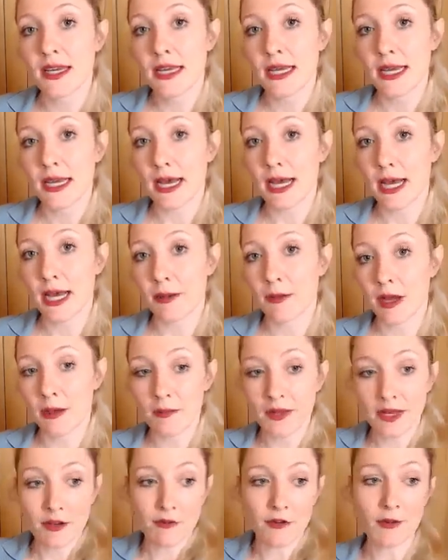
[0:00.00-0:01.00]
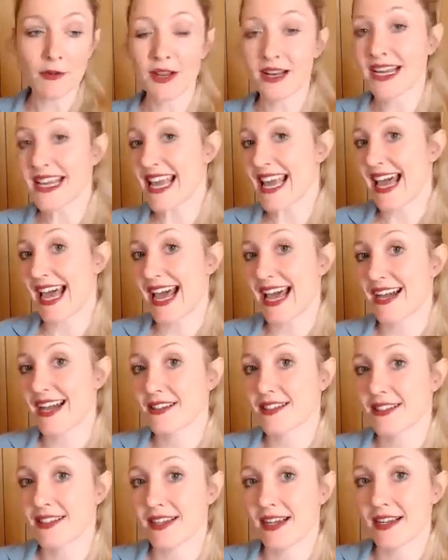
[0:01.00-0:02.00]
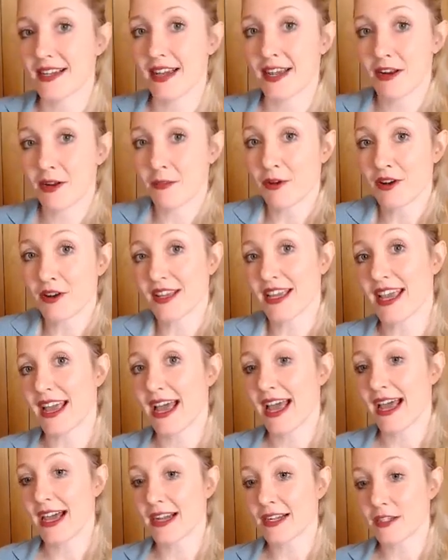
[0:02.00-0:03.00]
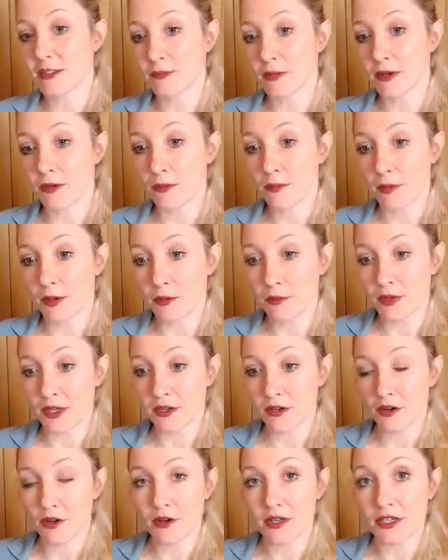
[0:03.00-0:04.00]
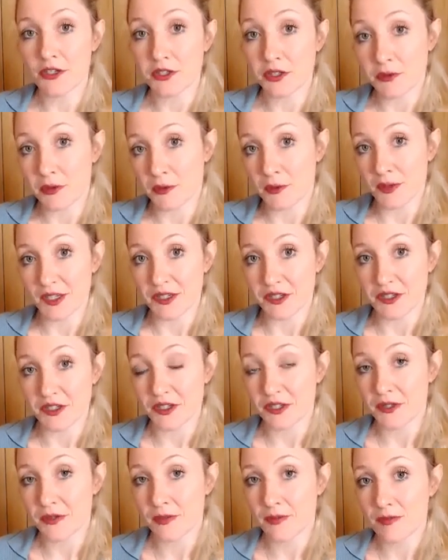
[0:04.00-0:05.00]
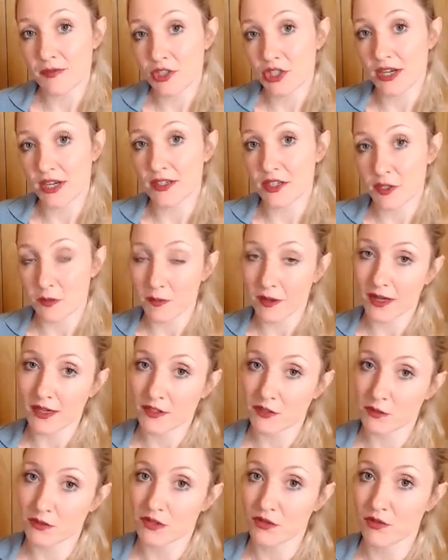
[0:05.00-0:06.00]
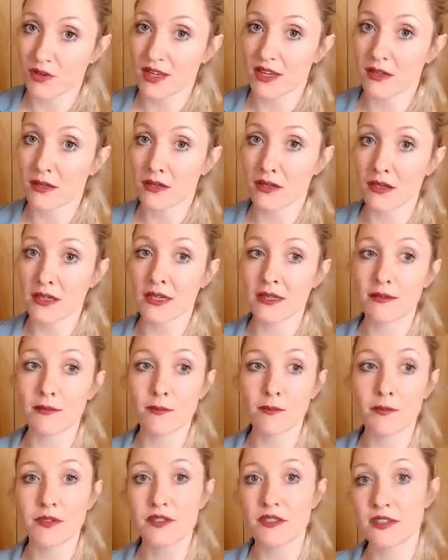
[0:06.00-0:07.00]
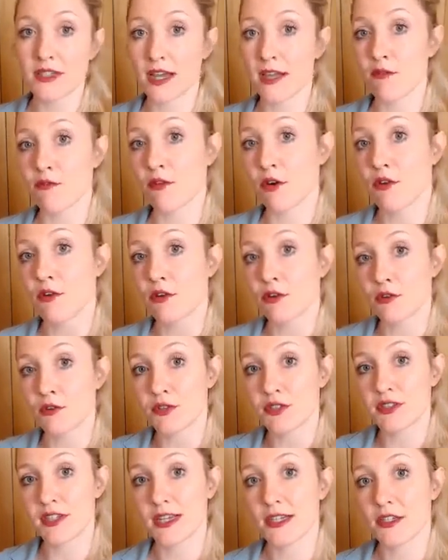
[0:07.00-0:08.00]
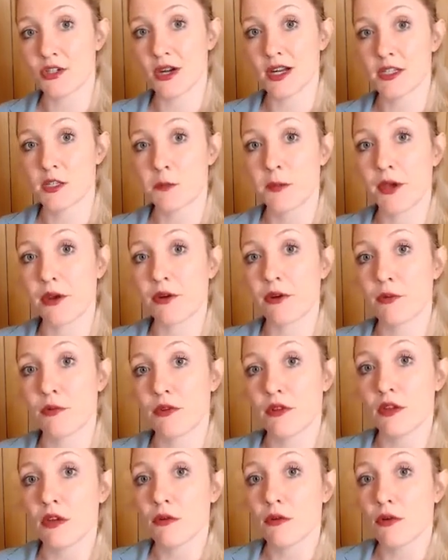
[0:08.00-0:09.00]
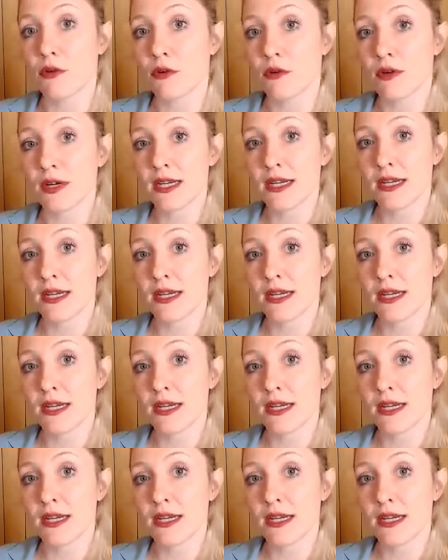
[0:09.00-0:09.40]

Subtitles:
I mean, if I'm going to get hacked, again, I'm going to get hacked, but we can only do what we can do. Change the passwords regularly. Stay vocal. Stay transparent with you all.